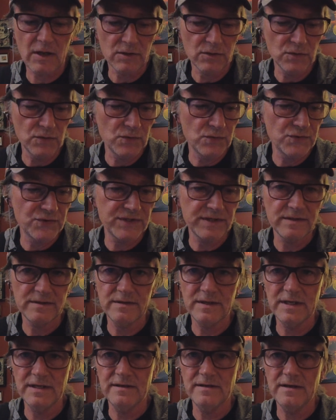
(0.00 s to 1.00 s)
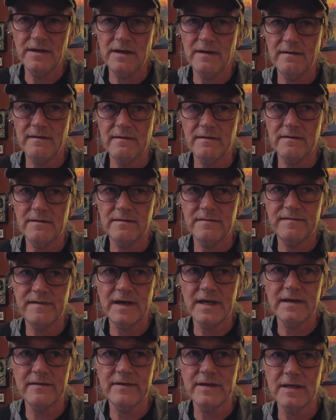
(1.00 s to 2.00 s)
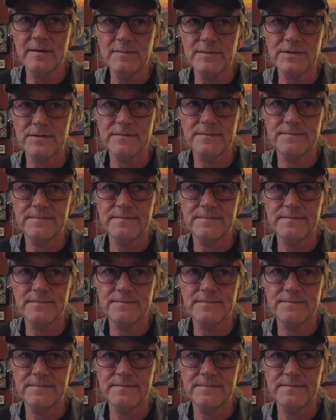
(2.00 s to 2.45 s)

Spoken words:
lose in 5 games.